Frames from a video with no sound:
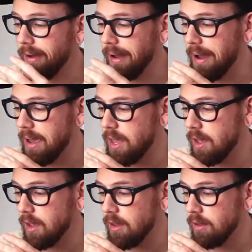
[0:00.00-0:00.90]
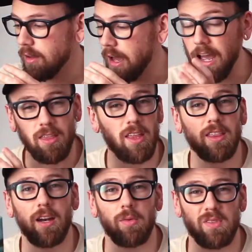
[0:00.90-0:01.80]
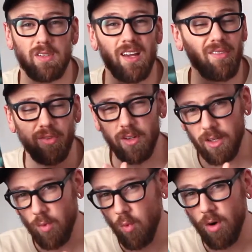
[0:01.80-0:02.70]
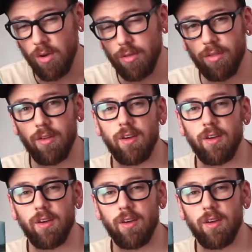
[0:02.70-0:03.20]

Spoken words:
I think that it was definitely worth